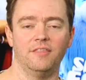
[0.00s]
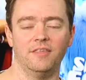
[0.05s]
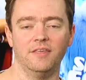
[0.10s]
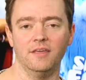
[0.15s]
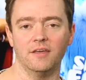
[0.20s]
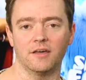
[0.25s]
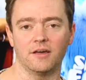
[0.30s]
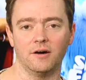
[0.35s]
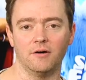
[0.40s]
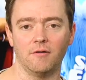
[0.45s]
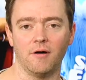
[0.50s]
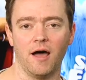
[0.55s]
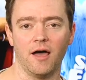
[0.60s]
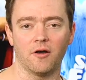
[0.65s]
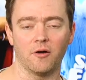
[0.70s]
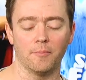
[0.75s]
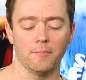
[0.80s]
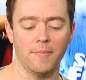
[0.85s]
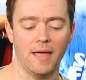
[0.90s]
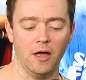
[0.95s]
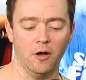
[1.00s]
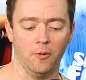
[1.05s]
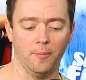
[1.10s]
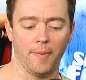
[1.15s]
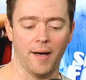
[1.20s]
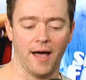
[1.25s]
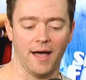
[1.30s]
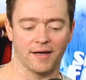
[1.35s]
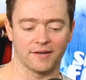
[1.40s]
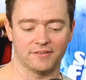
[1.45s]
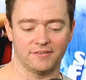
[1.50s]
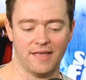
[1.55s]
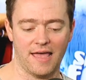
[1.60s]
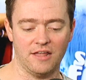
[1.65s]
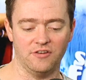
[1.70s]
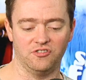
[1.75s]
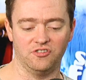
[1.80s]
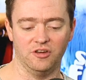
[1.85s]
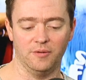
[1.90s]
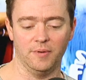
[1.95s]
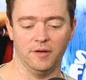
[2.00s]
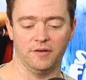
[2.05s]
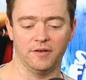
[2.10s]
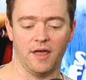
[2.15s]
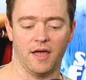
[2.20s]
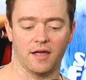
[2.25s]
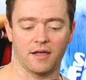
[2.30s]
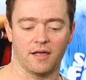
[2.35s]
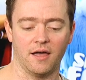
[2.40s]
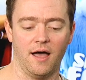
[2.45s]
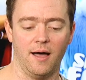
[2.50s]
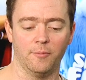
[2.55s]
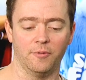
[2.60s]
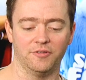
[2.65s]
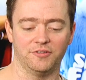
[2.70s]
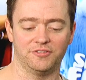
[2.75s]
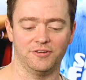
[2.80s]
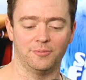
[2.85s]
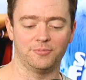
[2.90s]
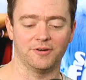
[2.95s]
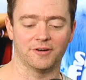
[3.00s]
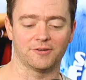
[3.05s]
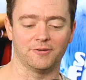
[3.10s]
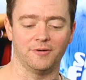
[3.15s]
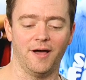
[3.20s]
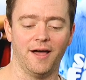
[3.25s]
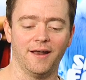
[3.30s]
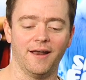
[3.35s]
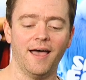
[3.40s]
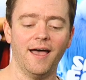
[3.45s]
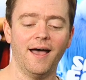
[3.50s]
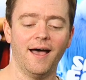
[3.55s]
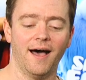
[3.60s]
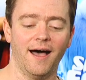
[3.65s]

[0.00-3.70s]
thecollidermailbox@gmail.com with the subject line,